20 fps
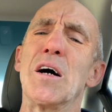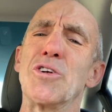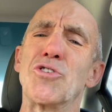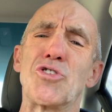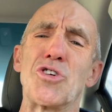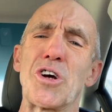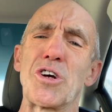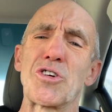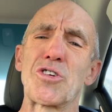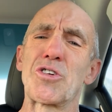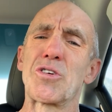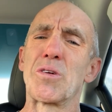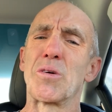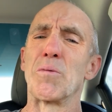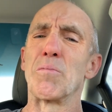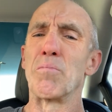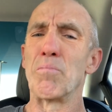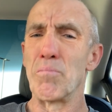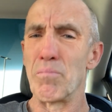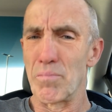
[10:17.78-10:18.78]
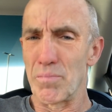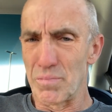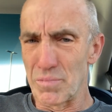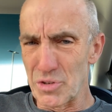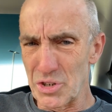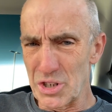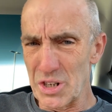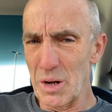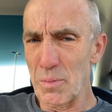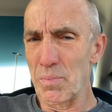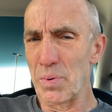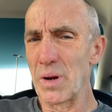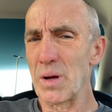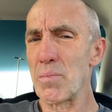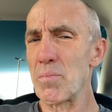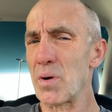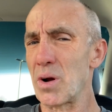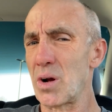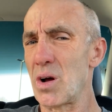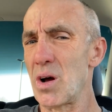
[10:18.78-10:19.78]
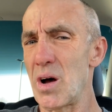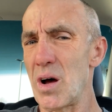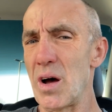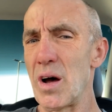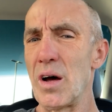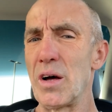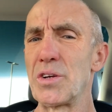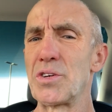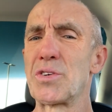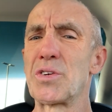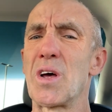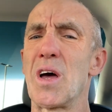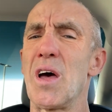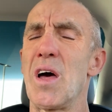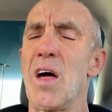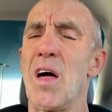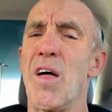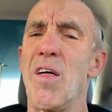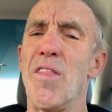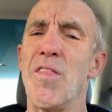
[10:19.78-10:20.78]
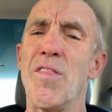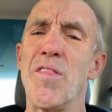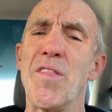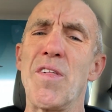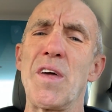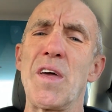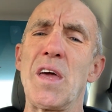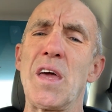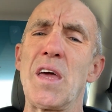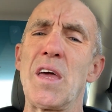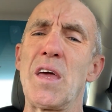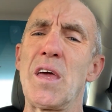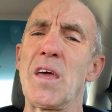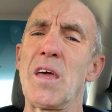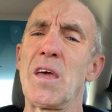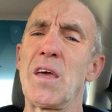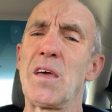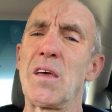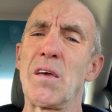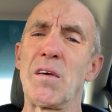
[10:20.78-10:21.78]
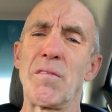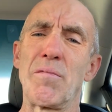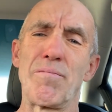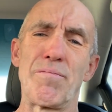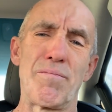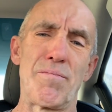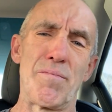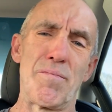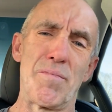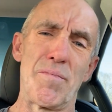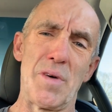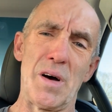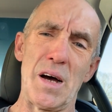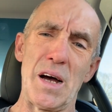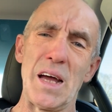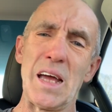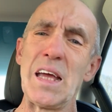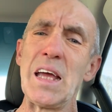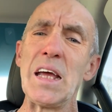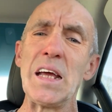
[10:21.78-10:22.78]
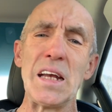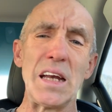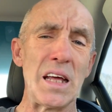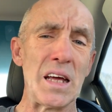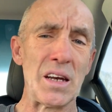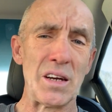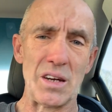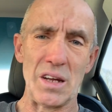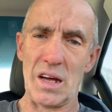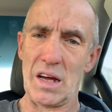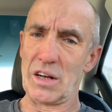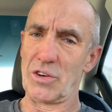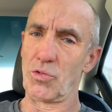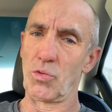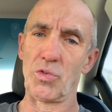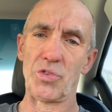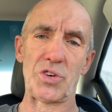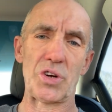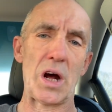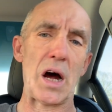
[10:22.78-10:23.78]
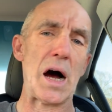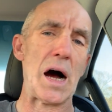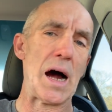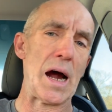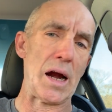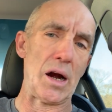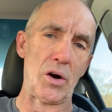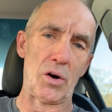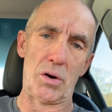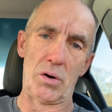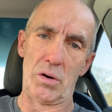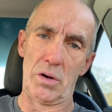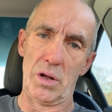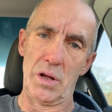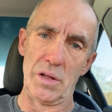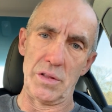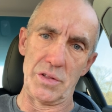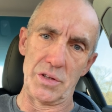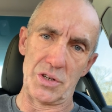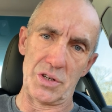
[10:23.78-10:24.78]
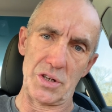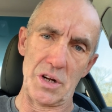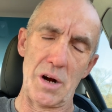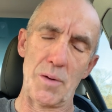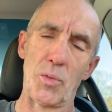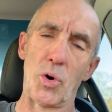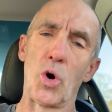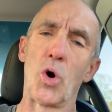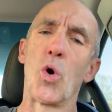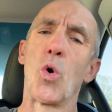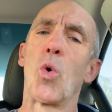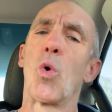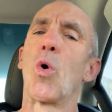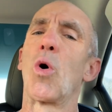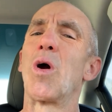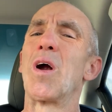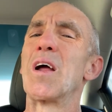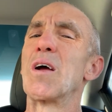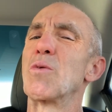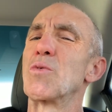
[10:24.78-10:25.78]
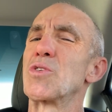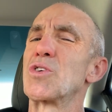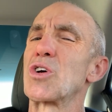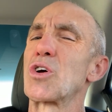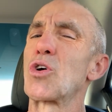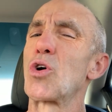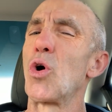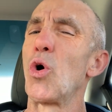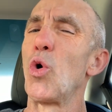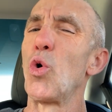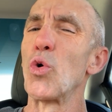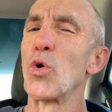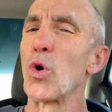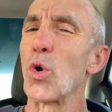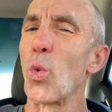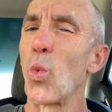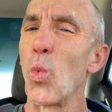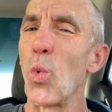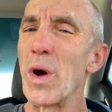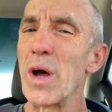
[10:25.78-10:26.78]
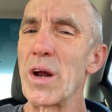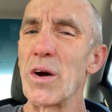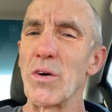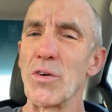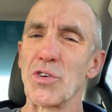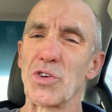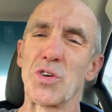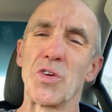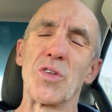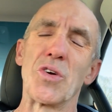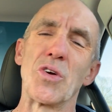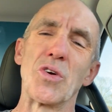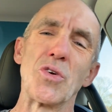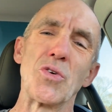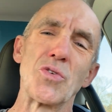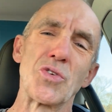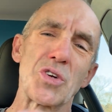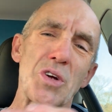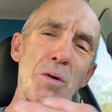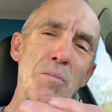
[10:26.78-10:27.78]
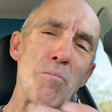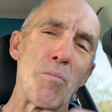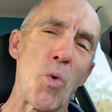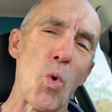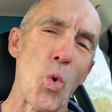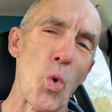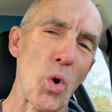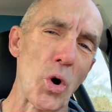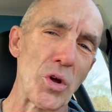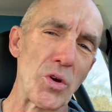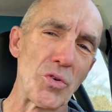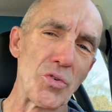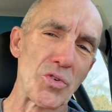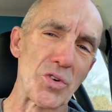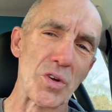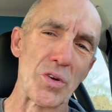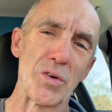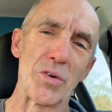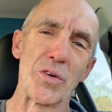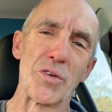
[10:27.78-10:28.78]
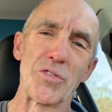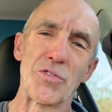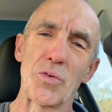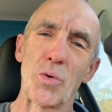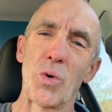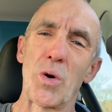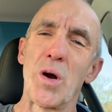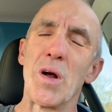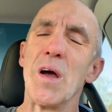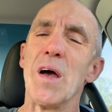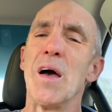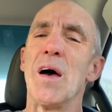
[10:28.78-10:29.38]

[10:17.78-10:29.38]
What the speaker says: just simply because the heat index was higher in the summer, or it was a colder winter, so they're using more utilities, or